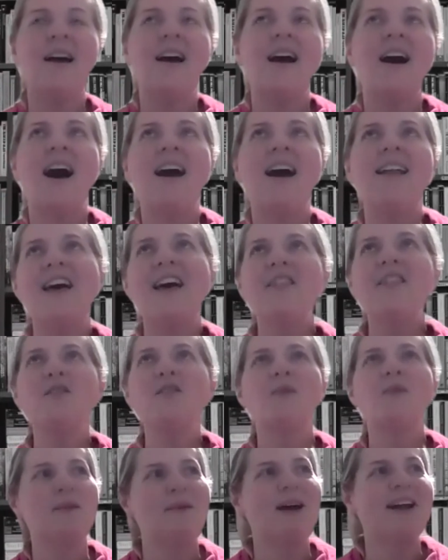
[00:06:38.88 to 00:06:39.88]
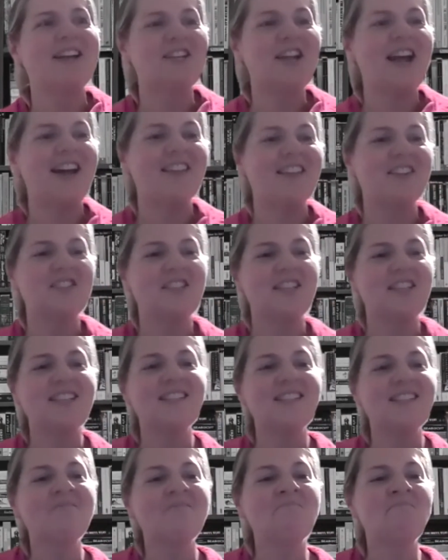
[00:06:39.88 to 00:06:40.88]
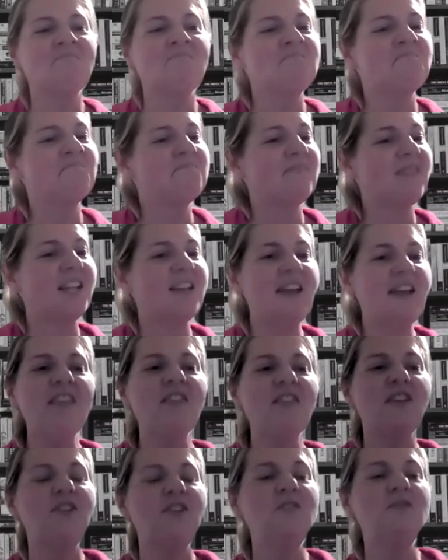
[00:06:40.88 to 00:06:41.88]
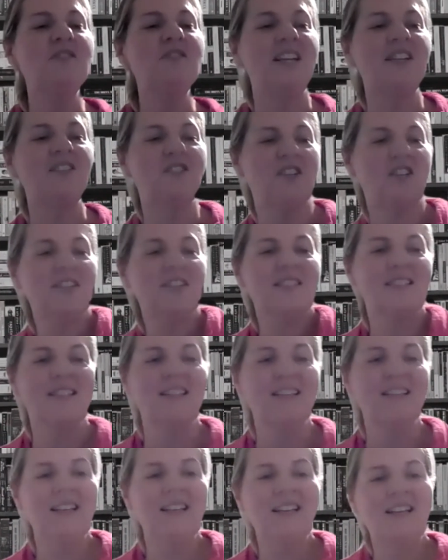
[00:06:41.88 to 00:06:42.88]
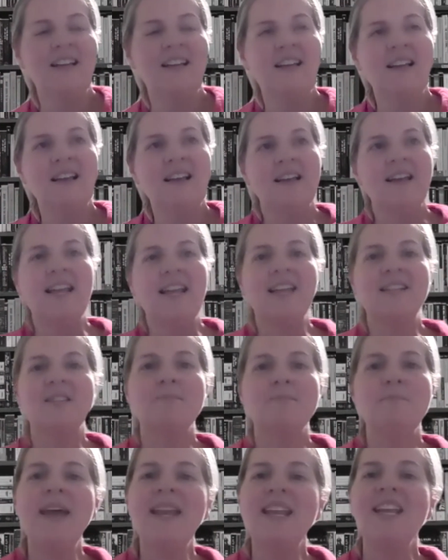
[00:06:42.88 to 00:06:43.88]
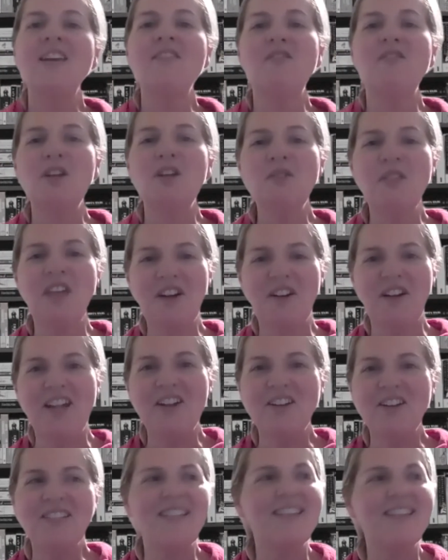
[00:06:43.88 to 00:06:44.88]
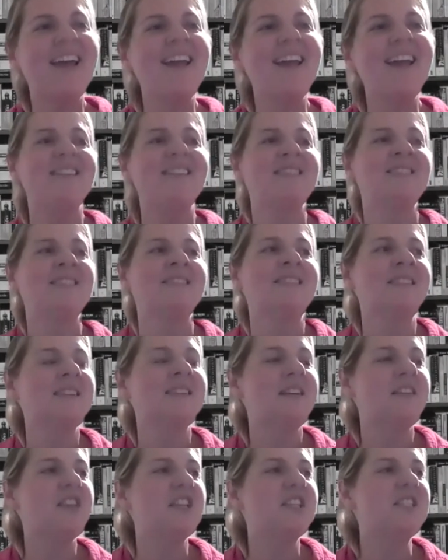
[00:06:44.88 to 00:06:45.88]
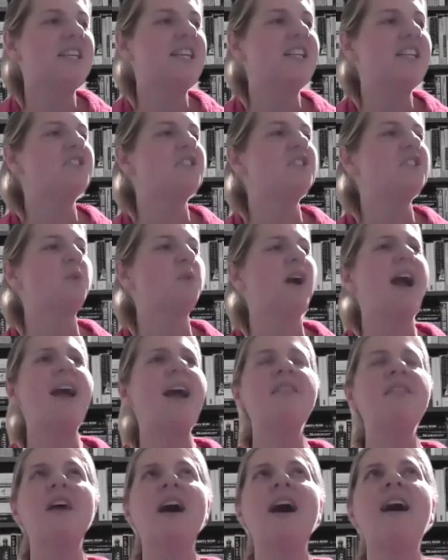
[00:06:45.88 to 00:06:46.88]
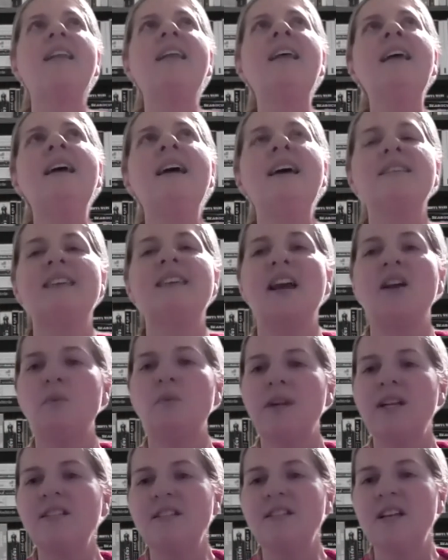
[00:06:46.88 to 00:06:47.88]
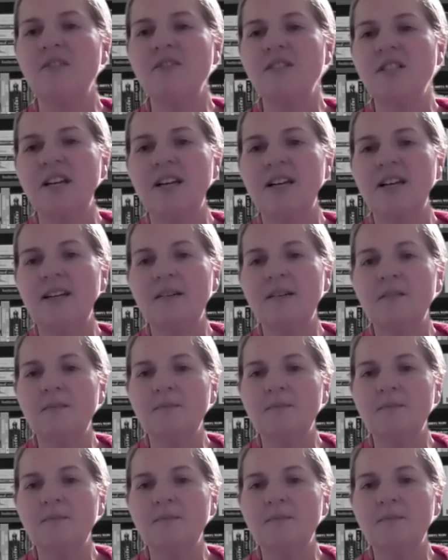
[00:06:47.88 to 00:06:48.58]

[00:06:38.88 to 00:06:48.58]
Another one of my challenges, not the new teachers, it's many of you that are here tonight, the teachers where I thought, as I reached out to